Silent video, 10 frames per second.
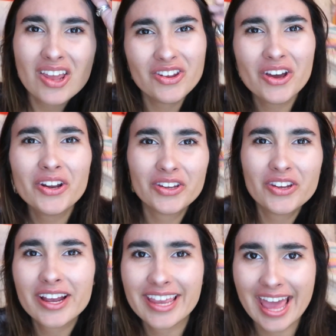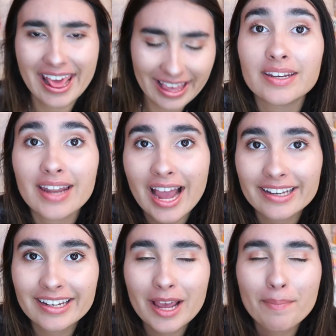You get it.
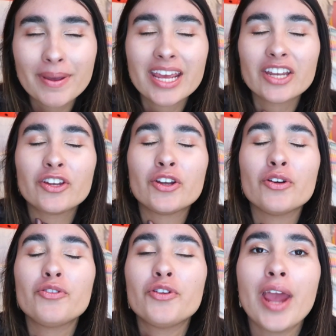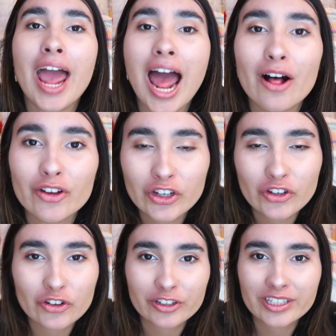Next tip is to
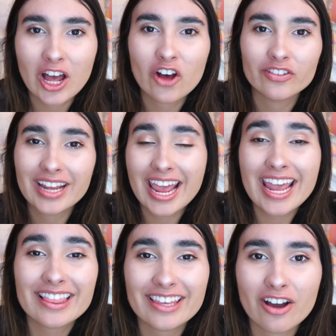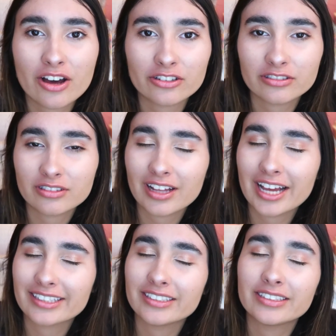challenge yourself. Take the honors
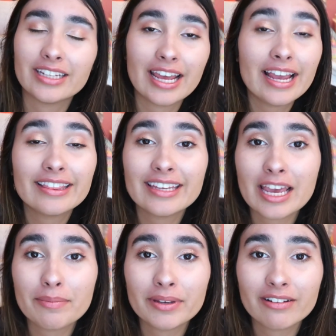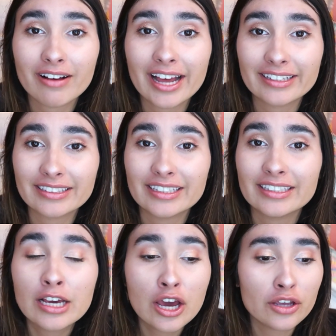classes, take the AP
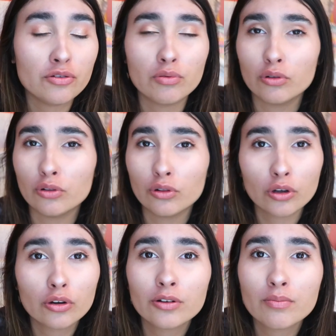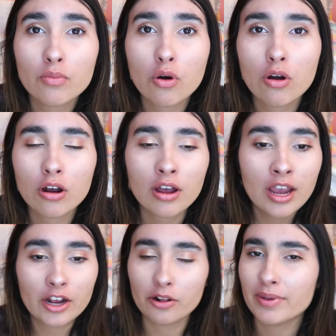classes. You will learn more.
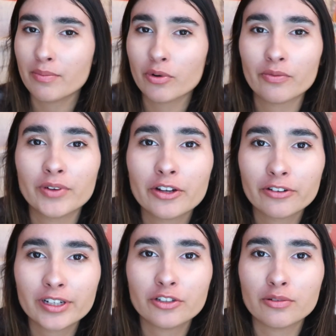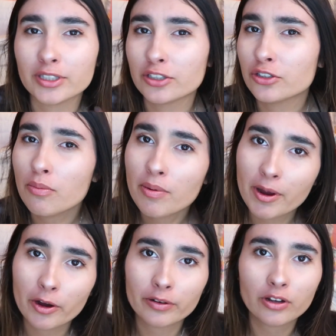It'll be more rigorous. You'll be so
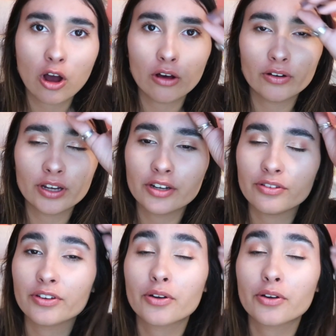prepared in college.